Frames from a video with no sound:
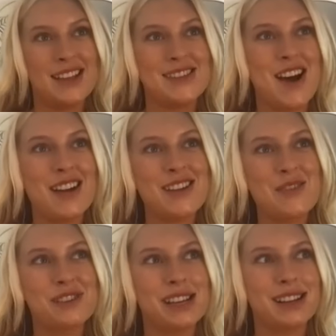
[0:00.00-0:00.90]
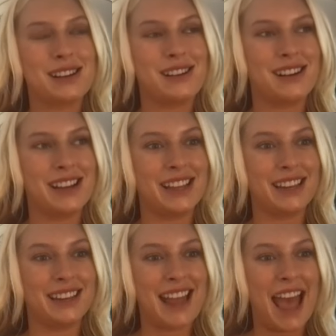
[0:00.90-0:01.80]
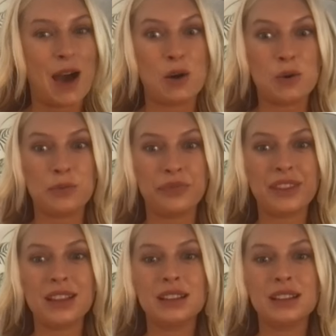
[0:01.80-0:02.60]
not knowing on how